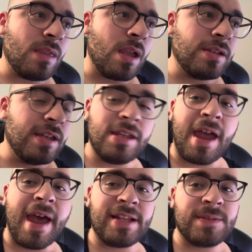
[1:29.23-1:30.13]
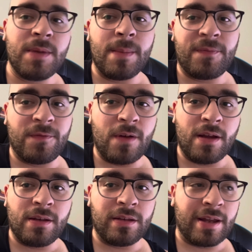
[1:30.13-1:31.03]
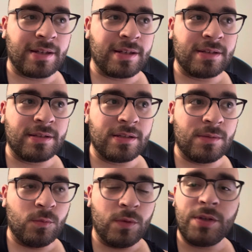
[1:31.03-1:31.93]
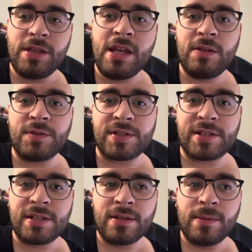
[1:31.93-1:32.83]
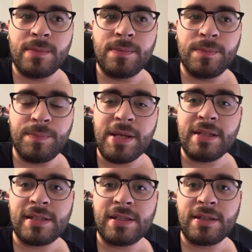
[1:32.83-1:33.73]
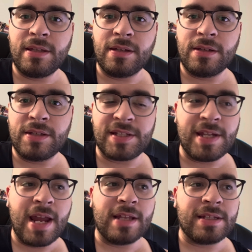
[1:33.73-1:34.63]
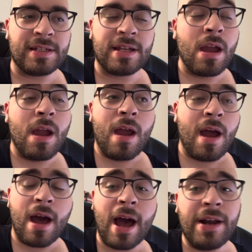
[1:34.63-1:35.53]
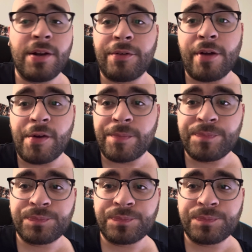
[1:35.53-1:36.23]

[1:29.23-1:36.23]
You ask me up front, like, will the Eagles beat the Saints? I don't know.